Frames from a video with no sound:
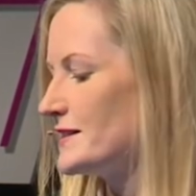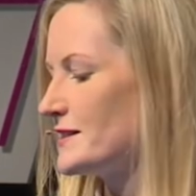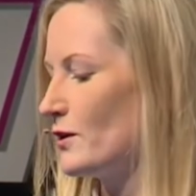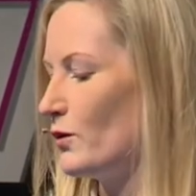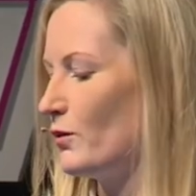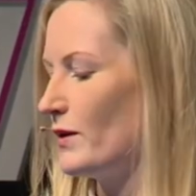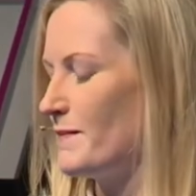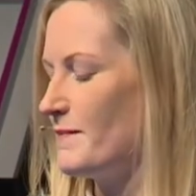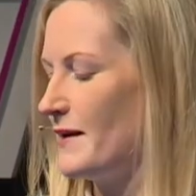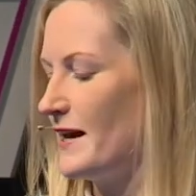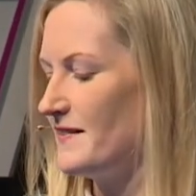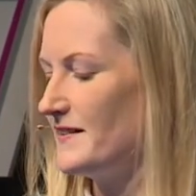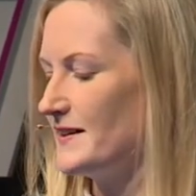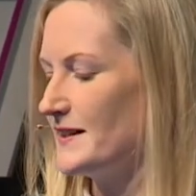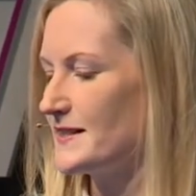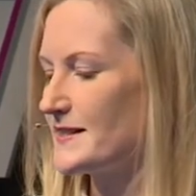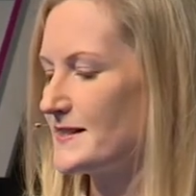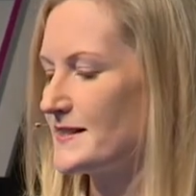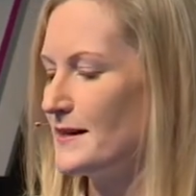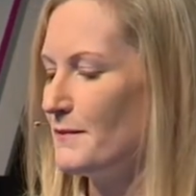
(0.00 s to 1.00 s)
So we made
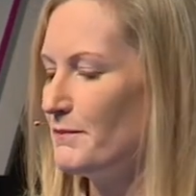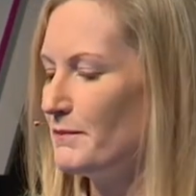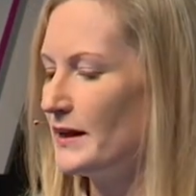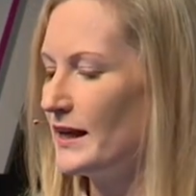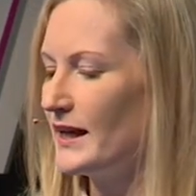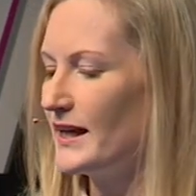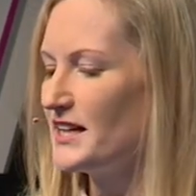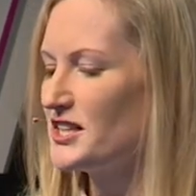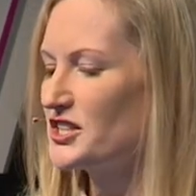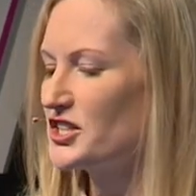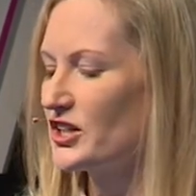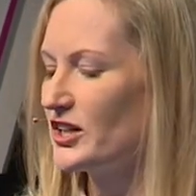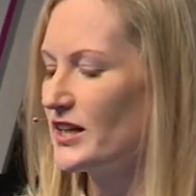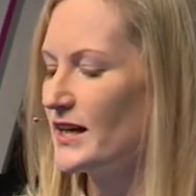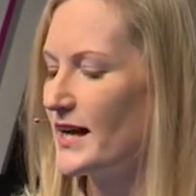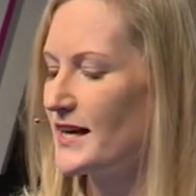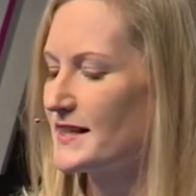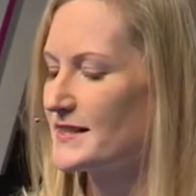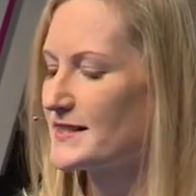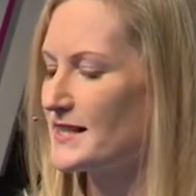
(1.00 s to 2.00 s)
this
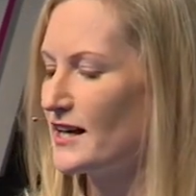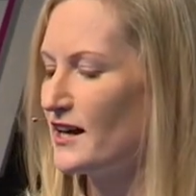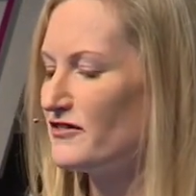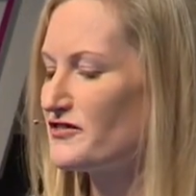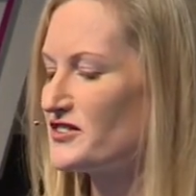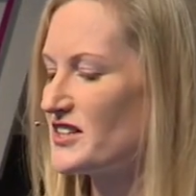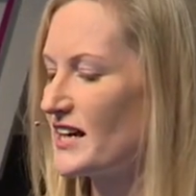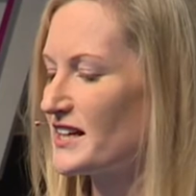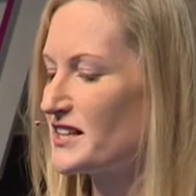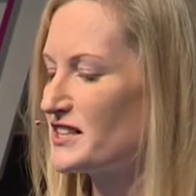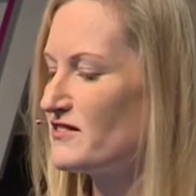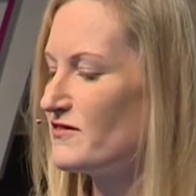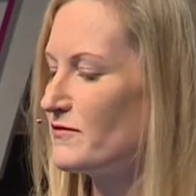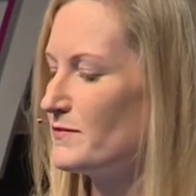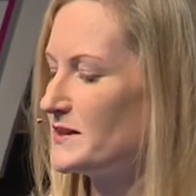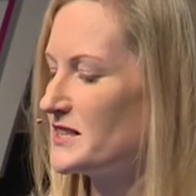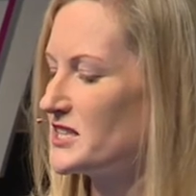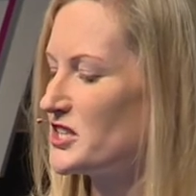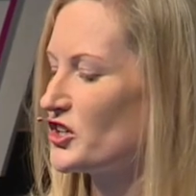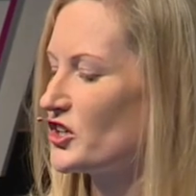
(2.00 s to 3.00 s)
simulator, a soft active
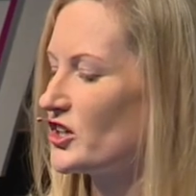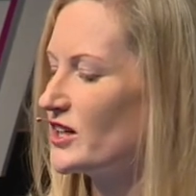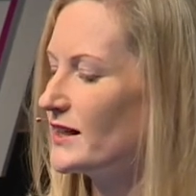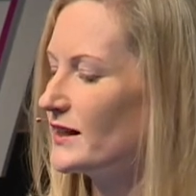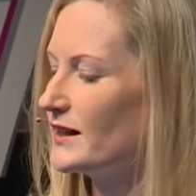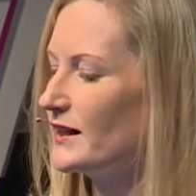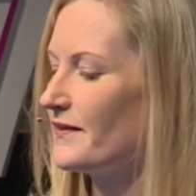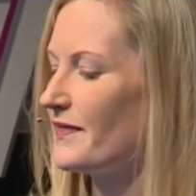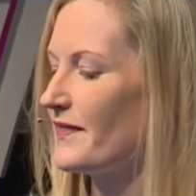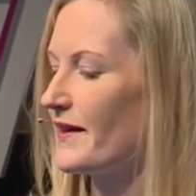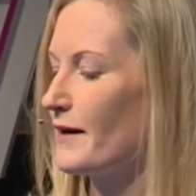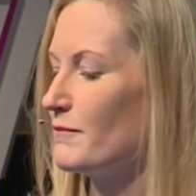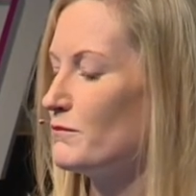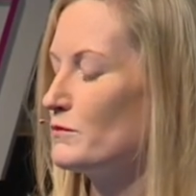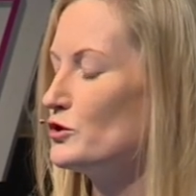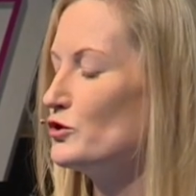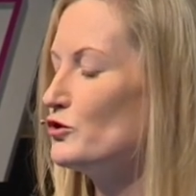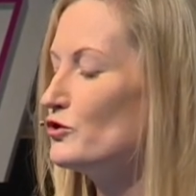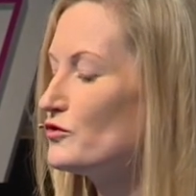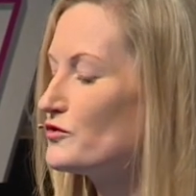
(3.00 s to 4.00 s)
material that
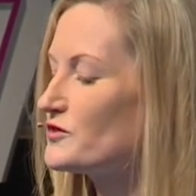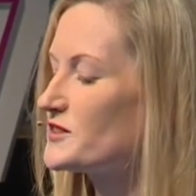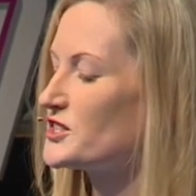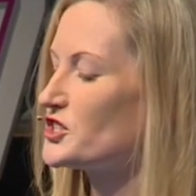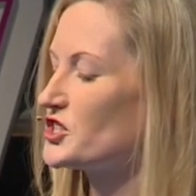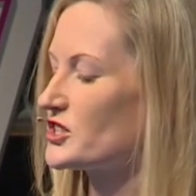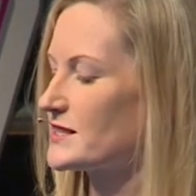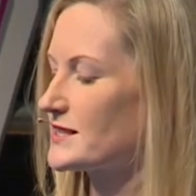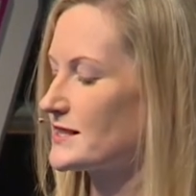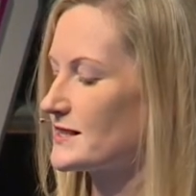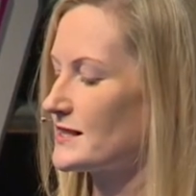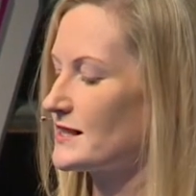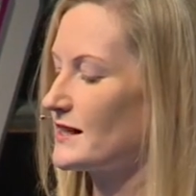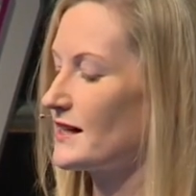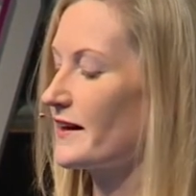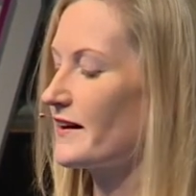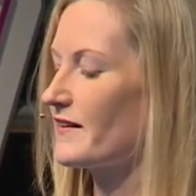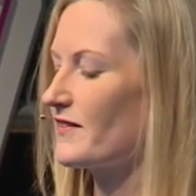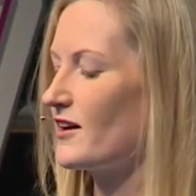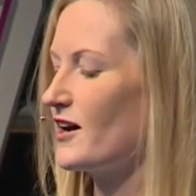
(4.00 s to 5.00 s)
moves just
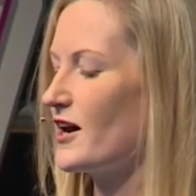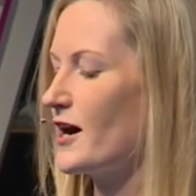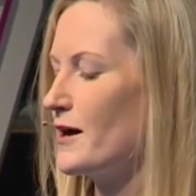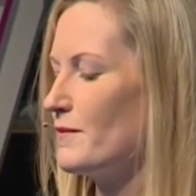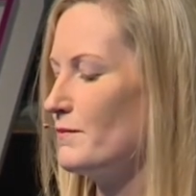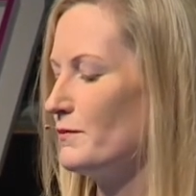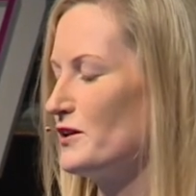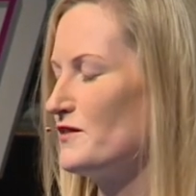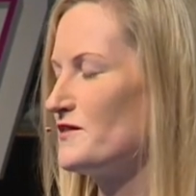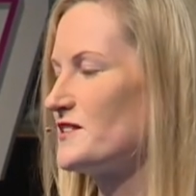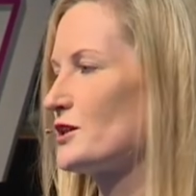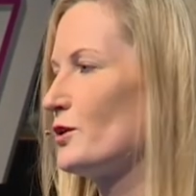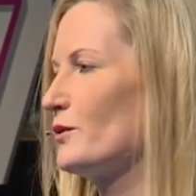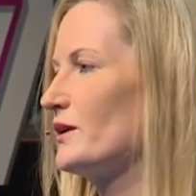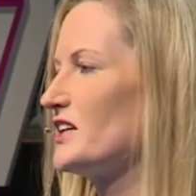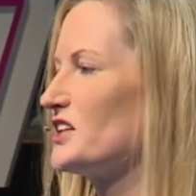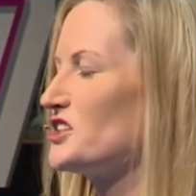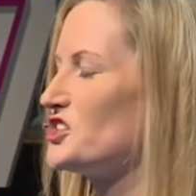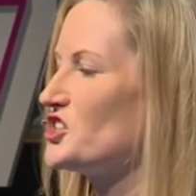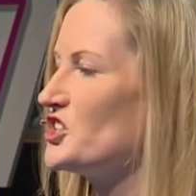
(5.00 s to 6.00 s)
like the heart moves, so
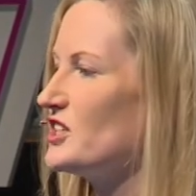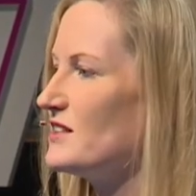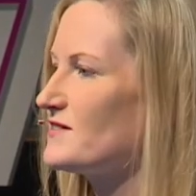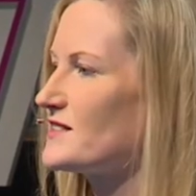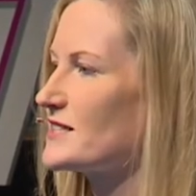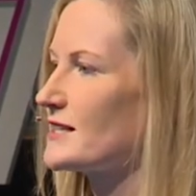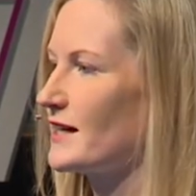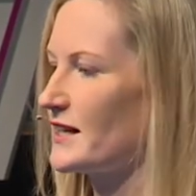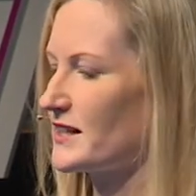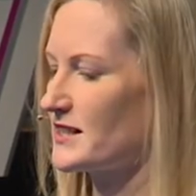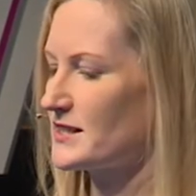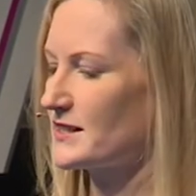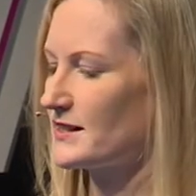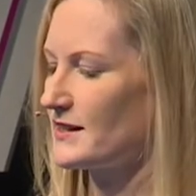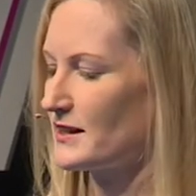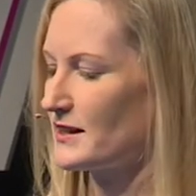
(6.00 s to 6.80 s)
it achieves that